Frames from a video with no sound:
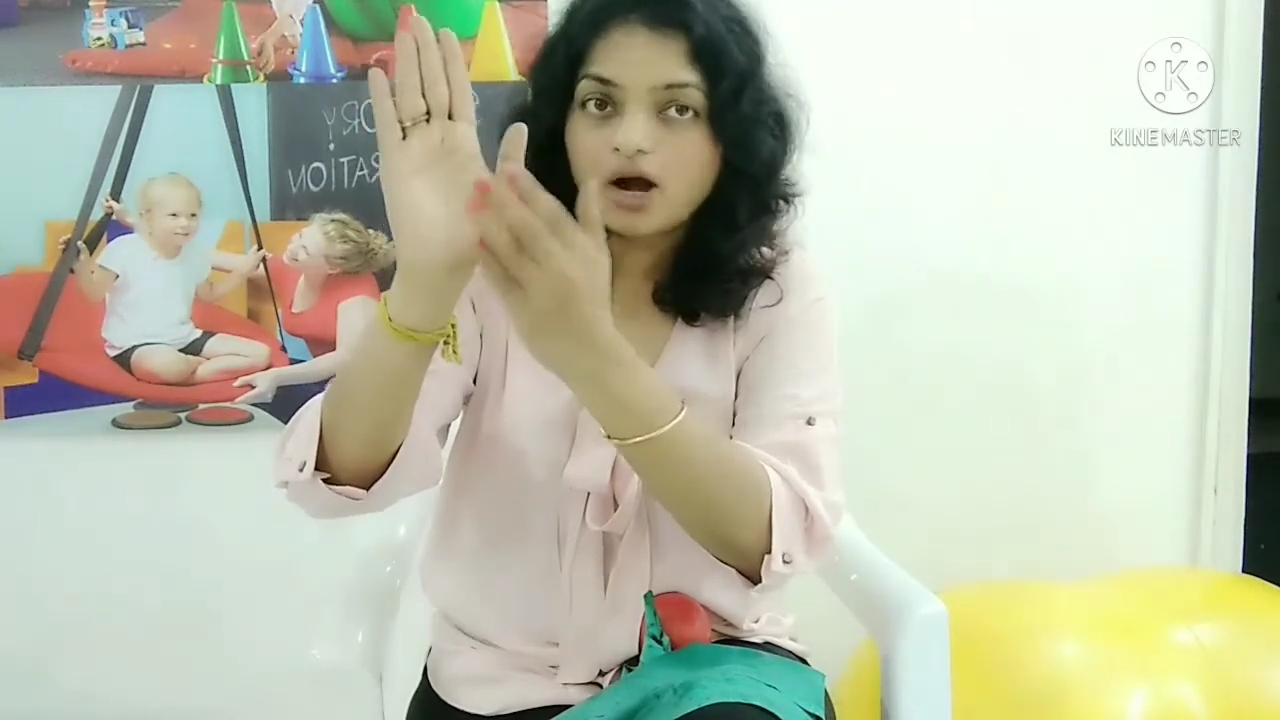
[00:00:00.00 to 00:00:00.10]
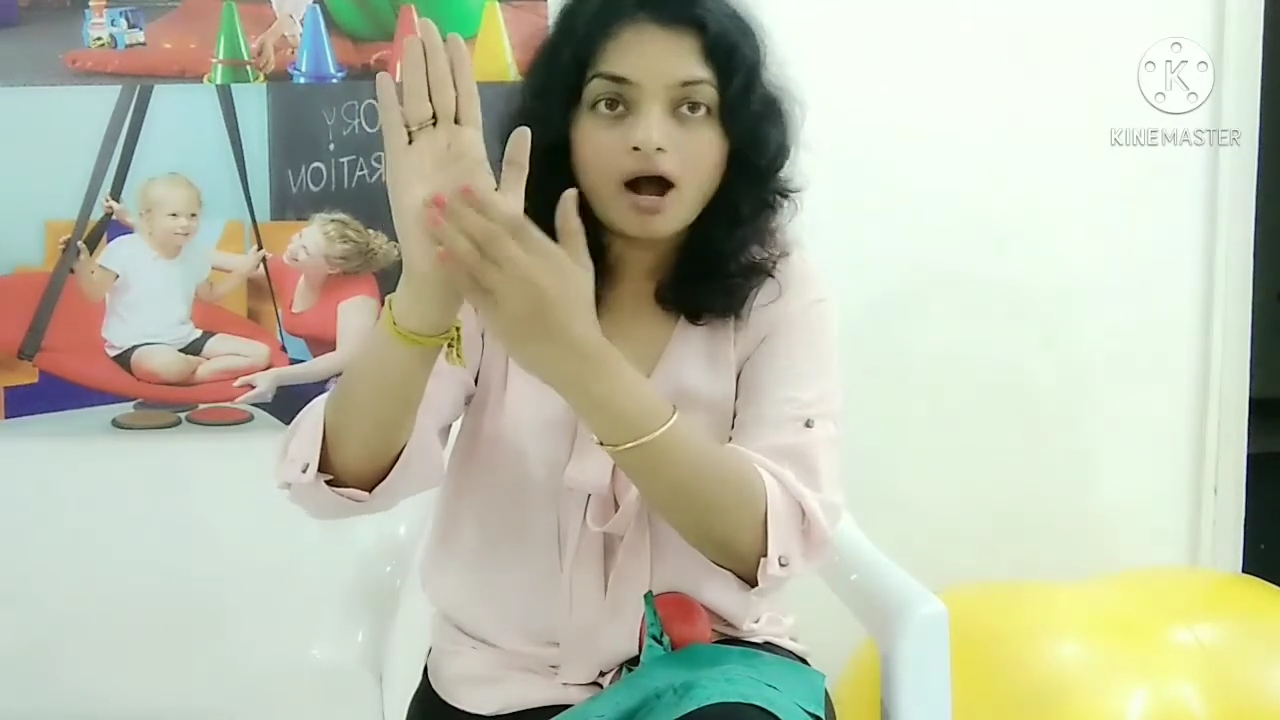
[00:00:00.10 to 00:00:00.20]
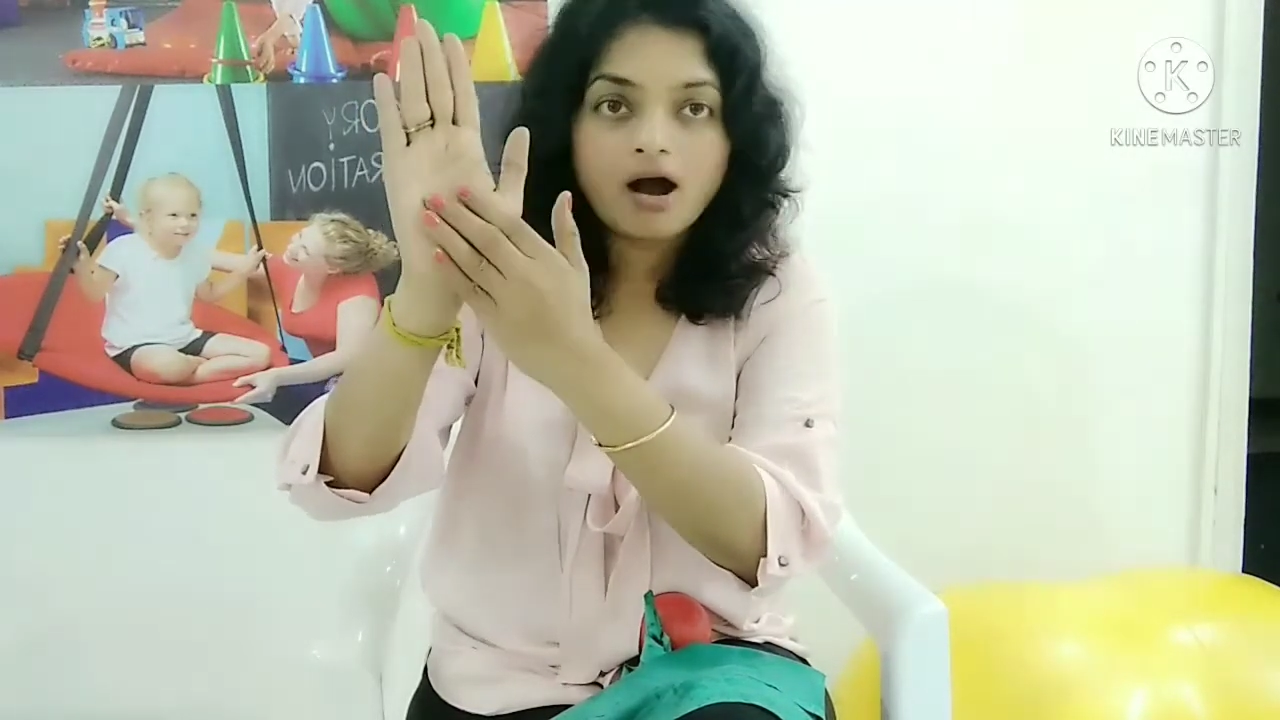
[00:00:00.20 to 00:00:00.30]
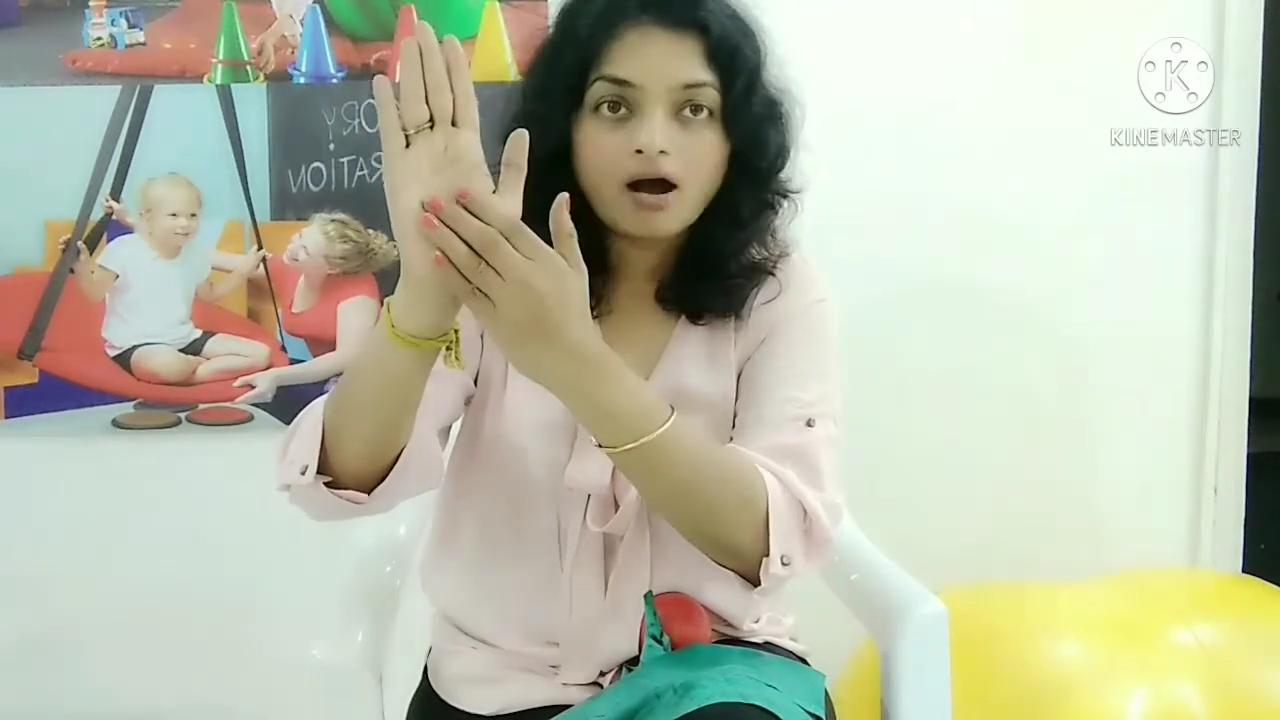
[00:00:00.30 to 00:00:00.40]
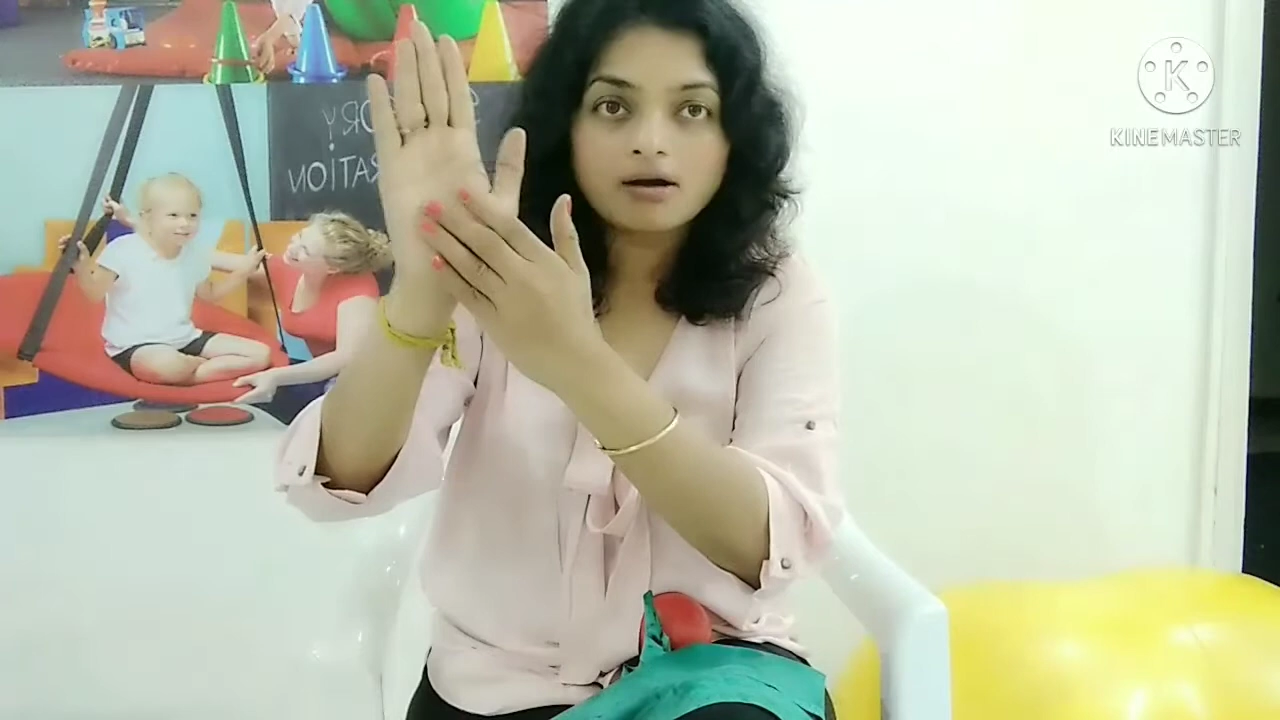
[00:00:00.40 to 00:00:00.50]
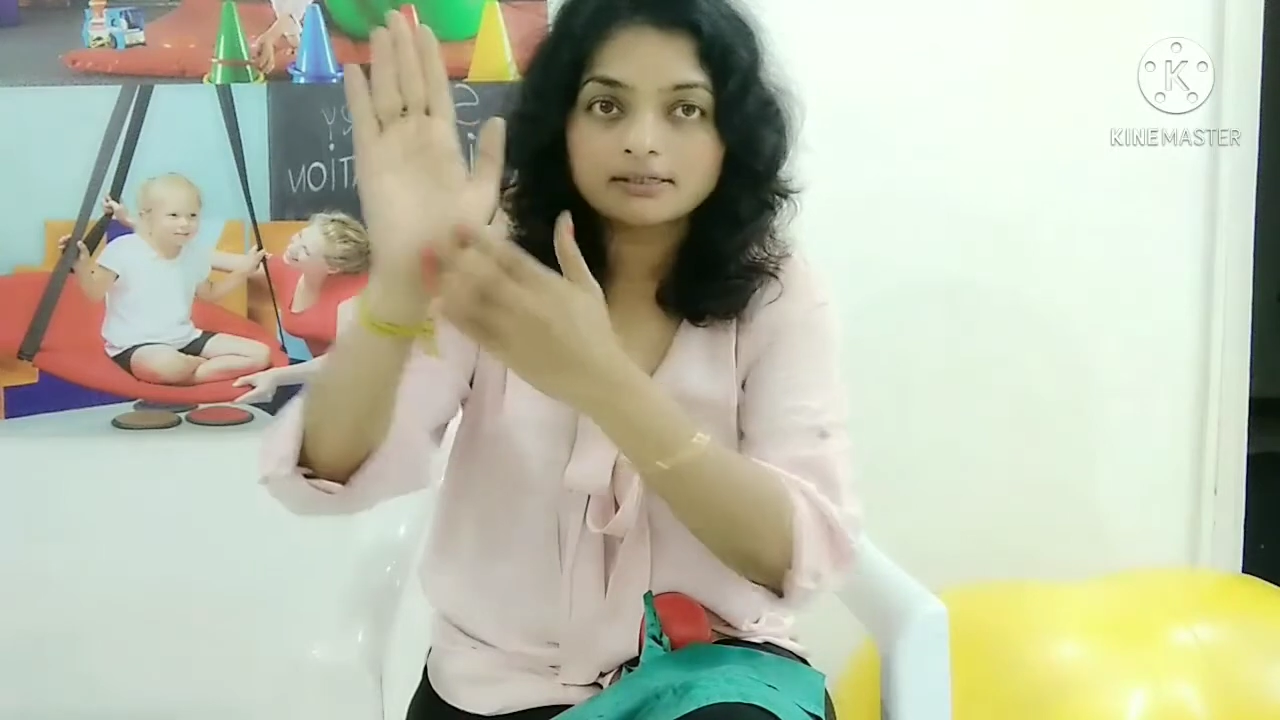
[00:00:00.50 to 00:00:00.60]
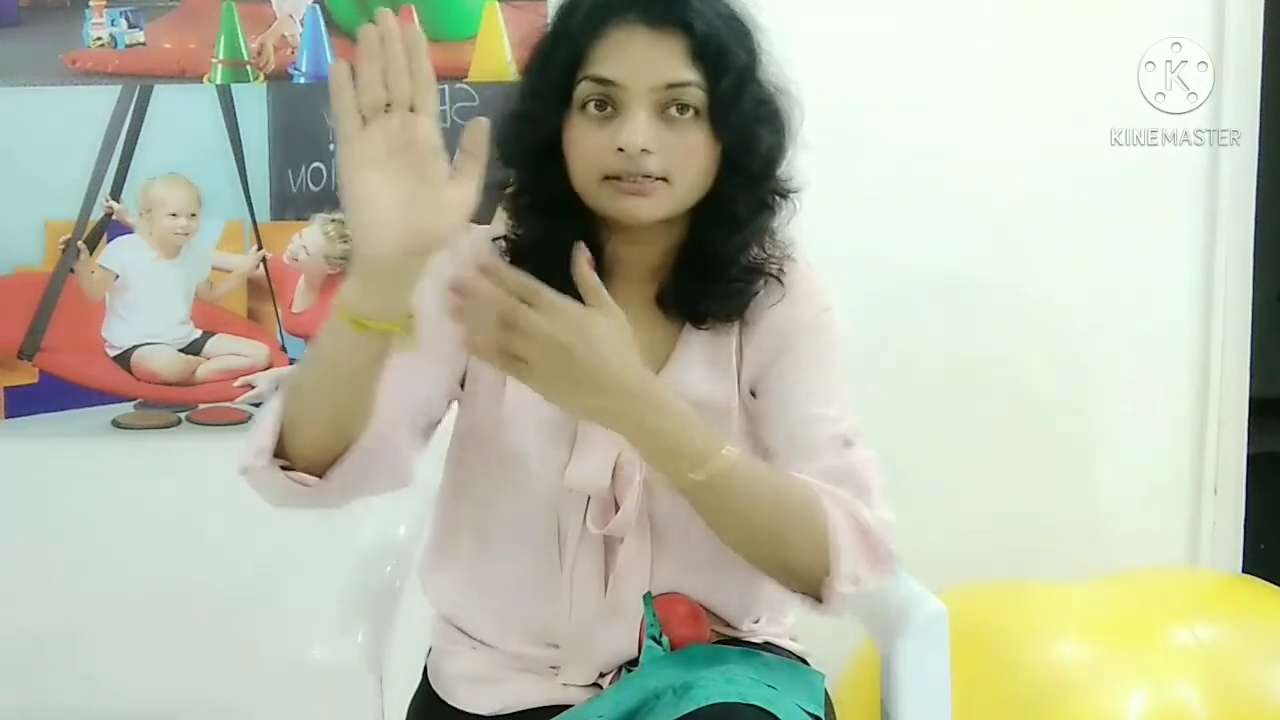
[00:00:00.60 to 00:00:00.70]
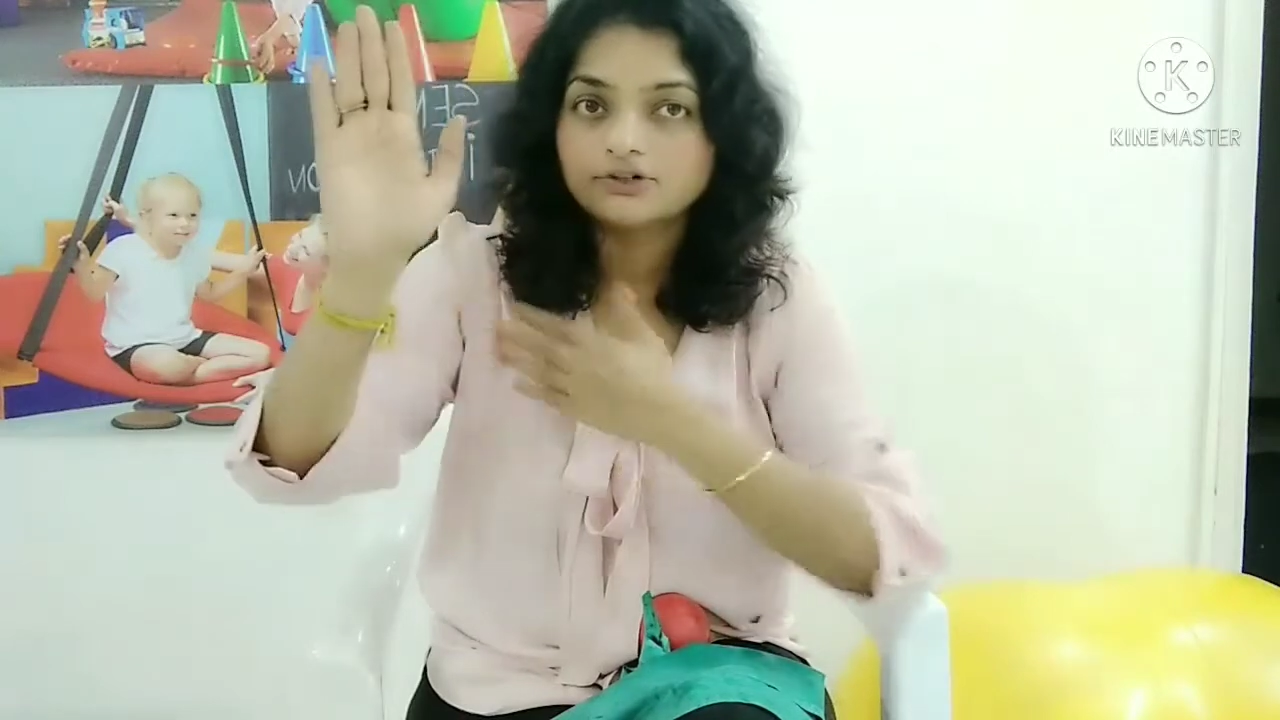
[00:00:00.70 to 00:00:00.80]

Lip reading: heart